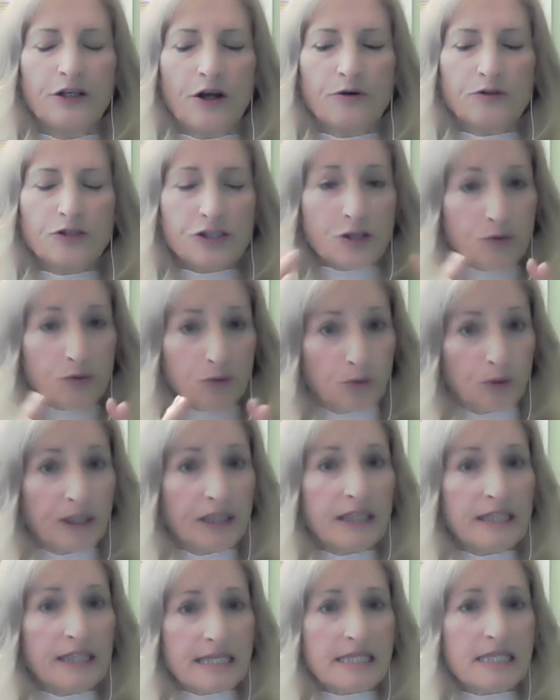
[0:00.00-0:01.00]
just
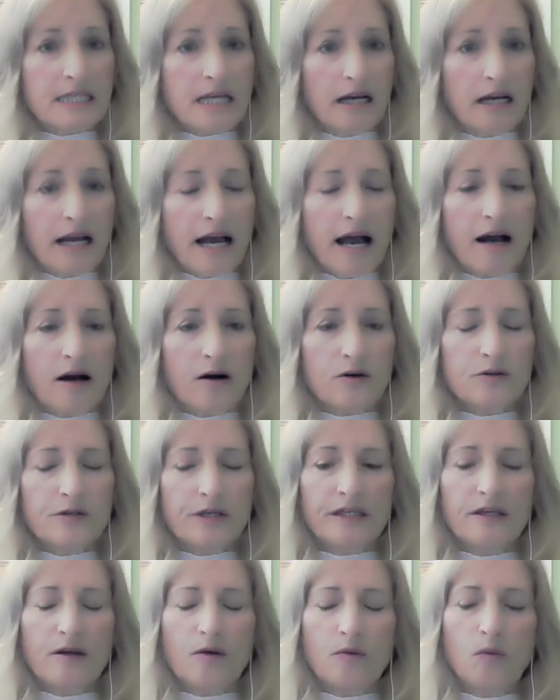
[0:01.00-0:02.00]
really stuck out
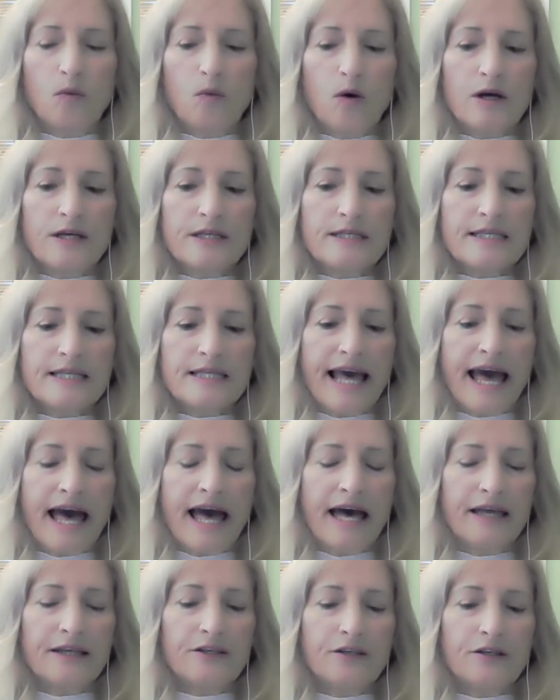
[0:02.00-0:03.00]
was
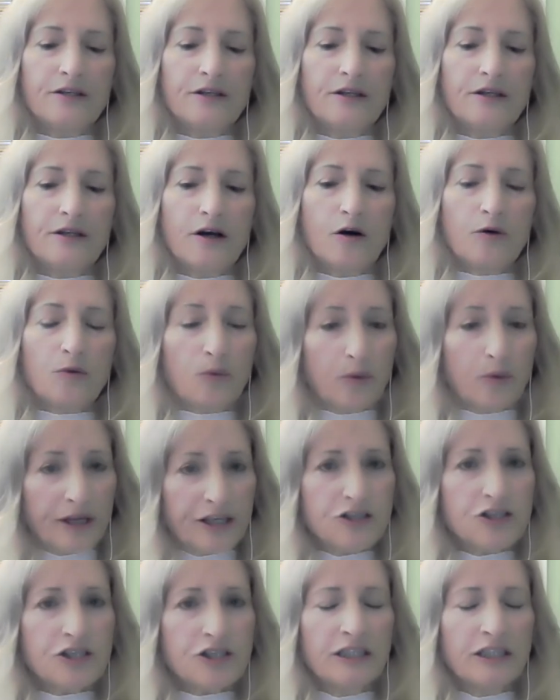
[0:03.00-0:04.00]
that
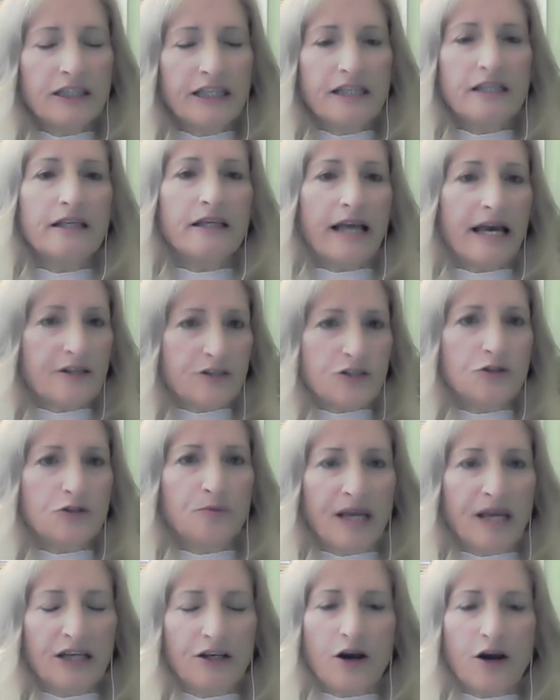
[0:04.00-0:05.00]
originally, as you
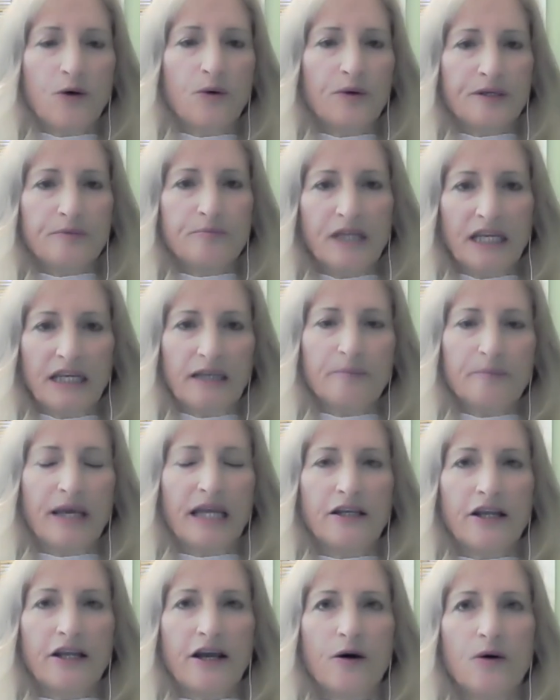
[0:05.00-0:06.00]
may know, and many
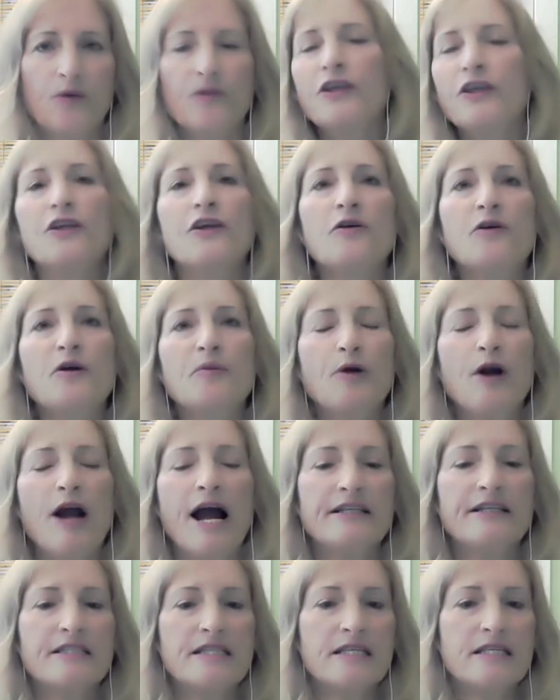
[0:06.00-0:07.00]
may know, the yoga
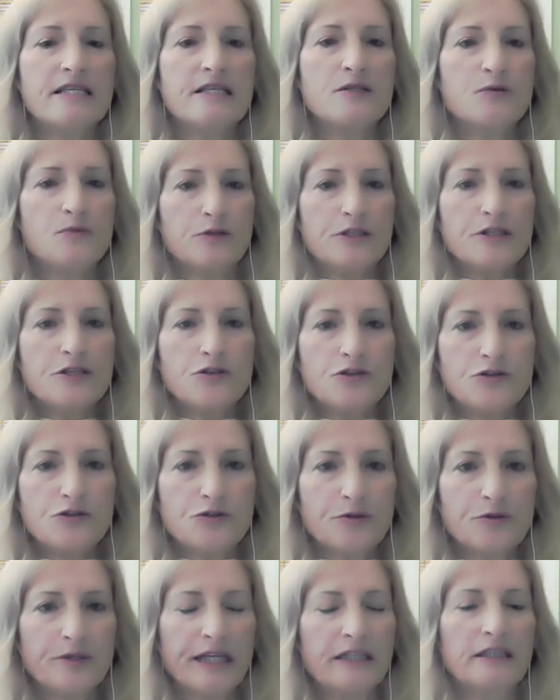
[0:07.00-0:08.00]
practices were
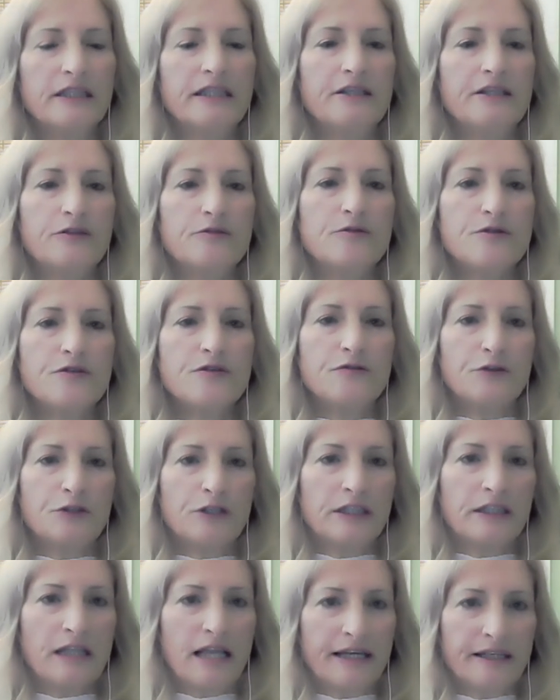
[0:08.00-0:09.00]
strictly used for
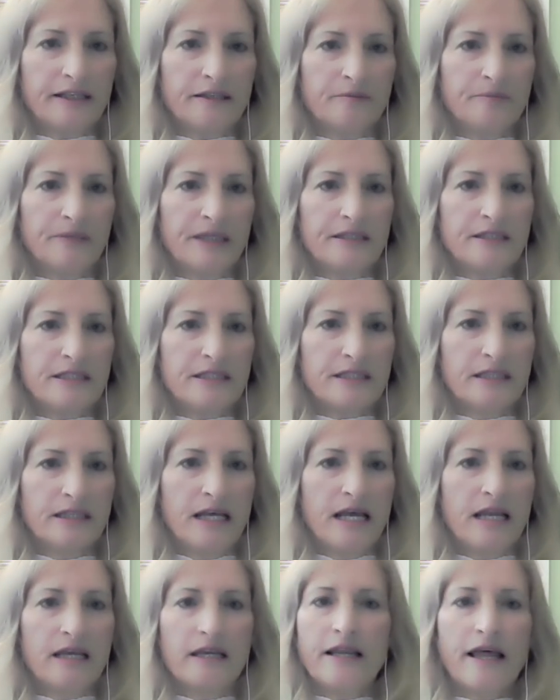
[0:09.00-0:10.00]
enlightenment,
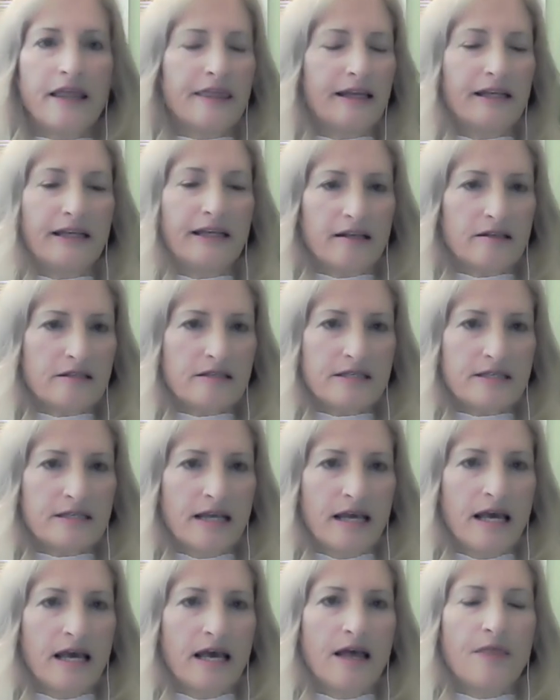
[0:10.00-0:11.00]
nothing else.
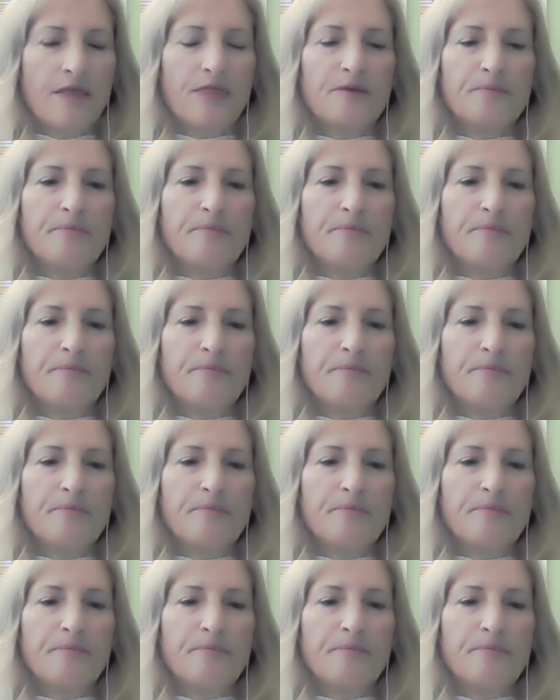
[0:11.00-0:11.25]
The